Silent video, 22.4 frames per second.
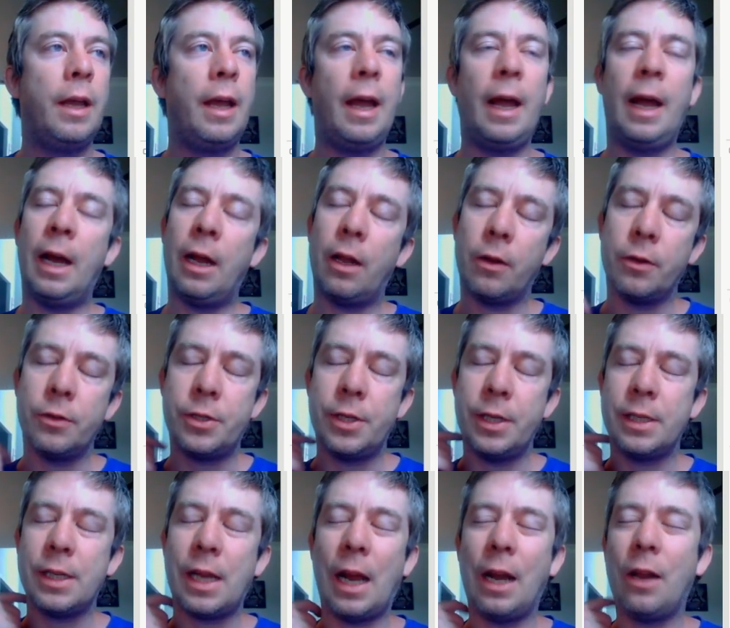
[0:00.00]

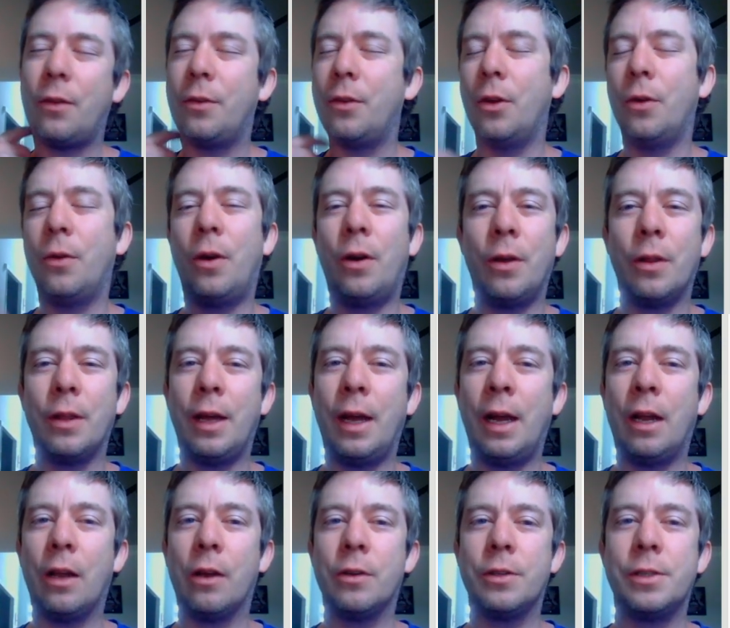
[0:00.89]
allergies. I don't know all the
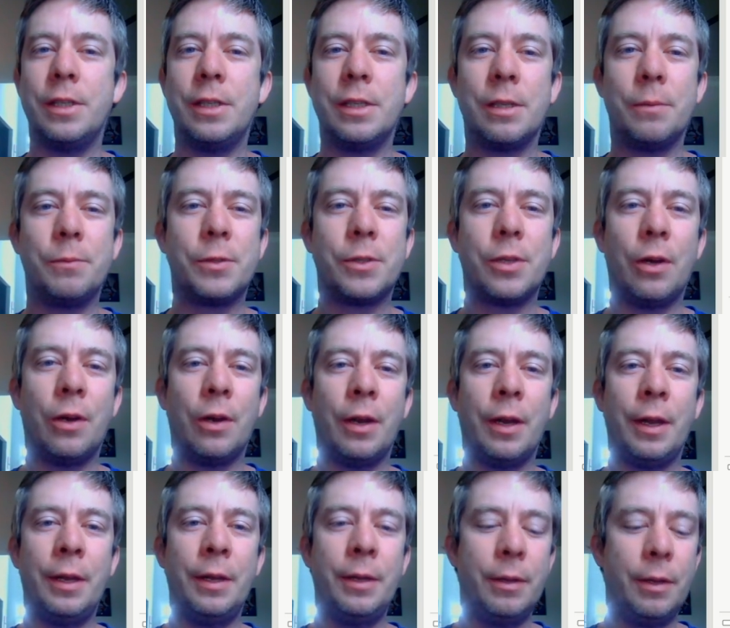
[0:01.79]
allergies. I'm
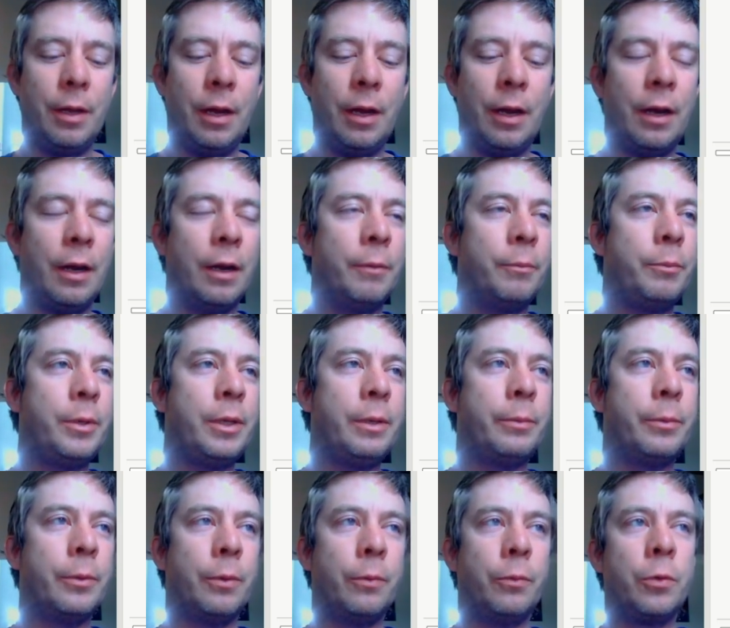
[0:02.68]
sorry, uh,
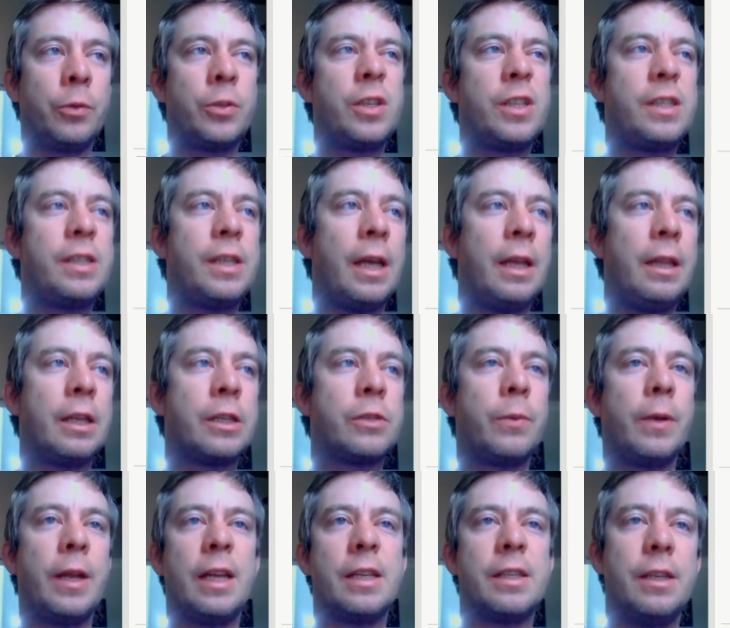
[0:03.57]
people. We'll just say this
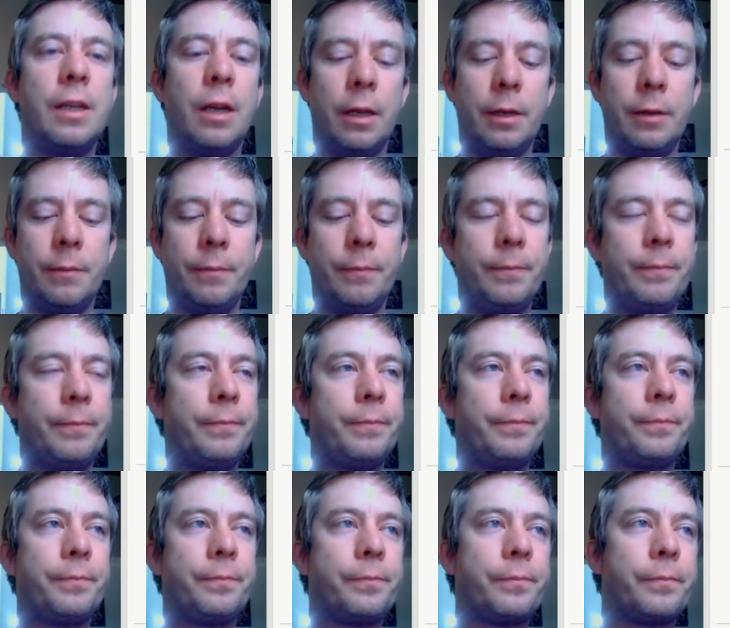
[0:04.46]
one has none.
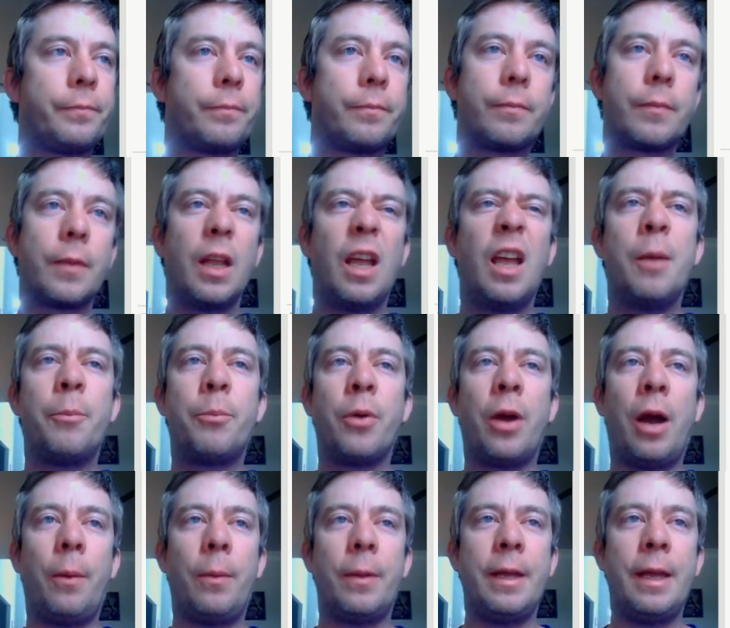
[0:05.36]
It
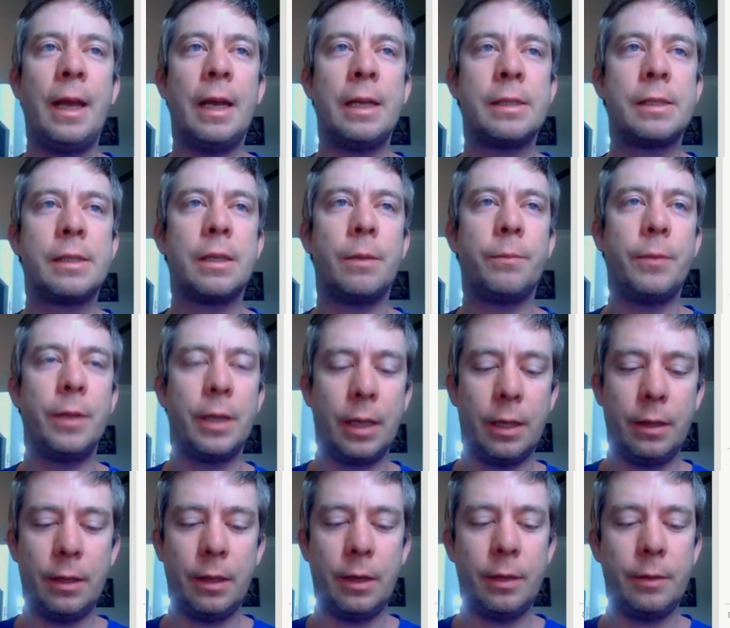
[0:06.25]
probably has something
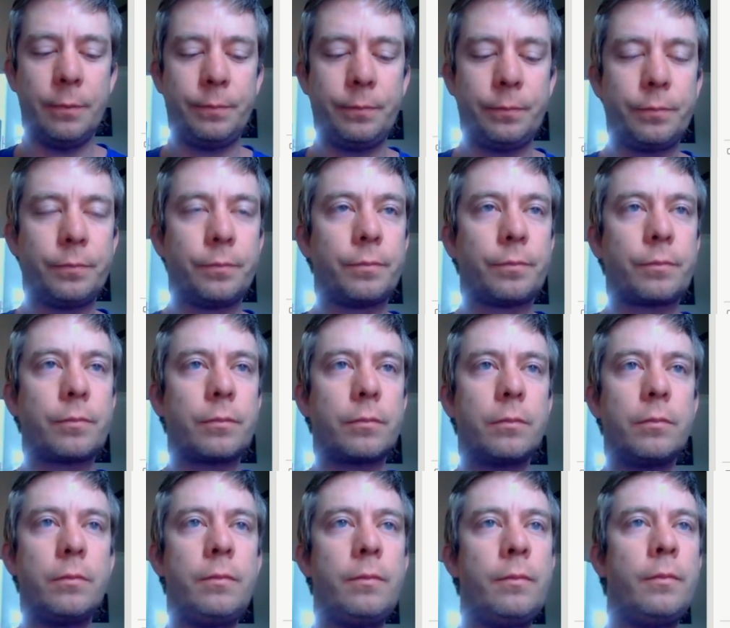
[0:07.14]
in there.
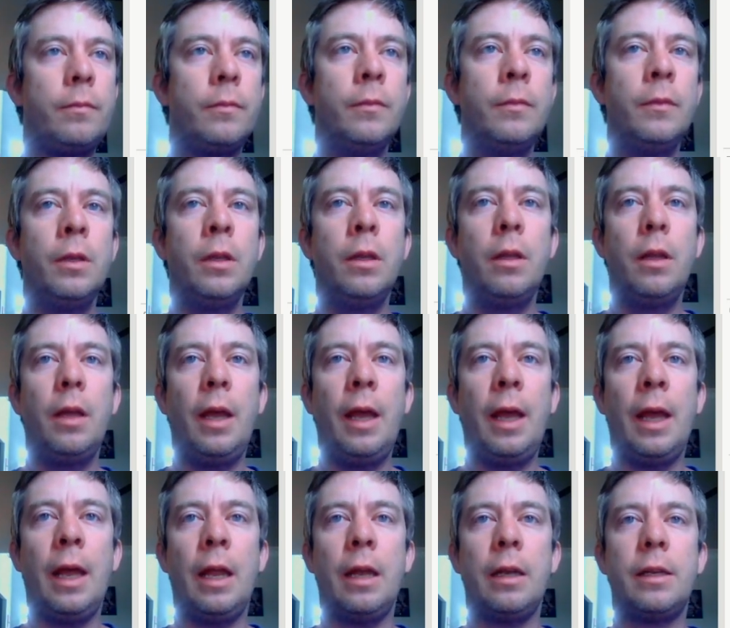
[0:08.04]

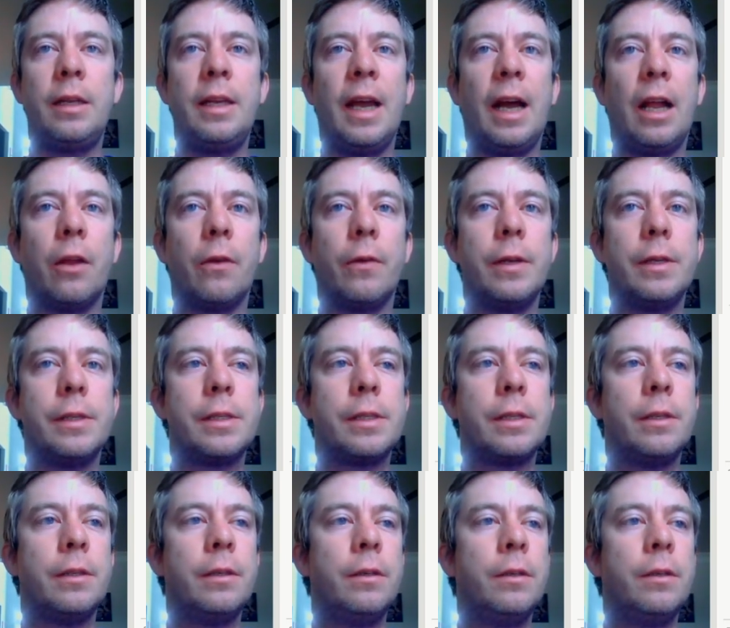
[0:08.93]
And calories.